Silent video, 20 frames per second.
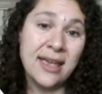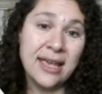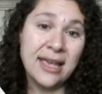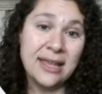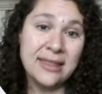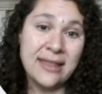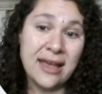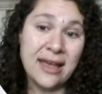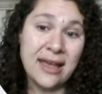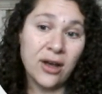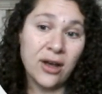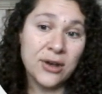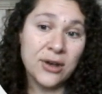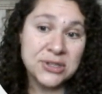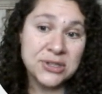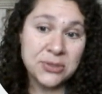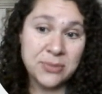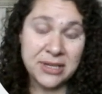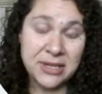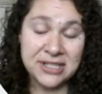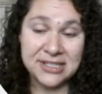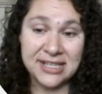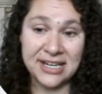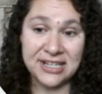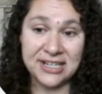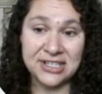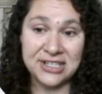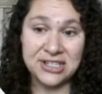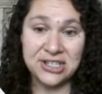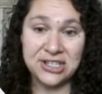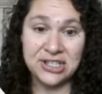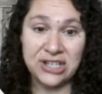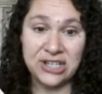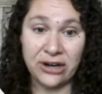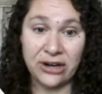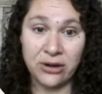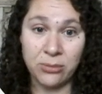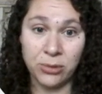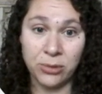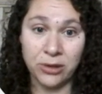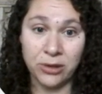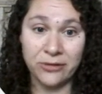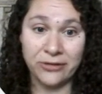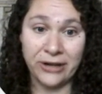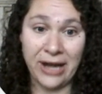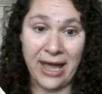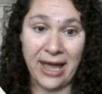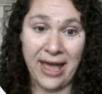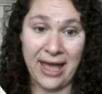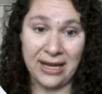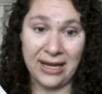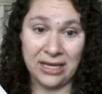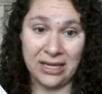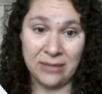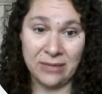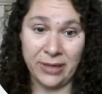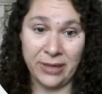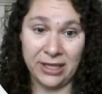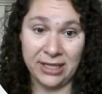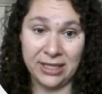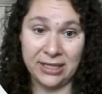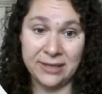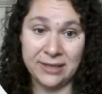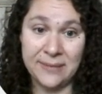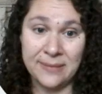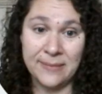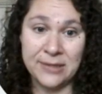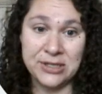And that also means that it's shareable for anybody.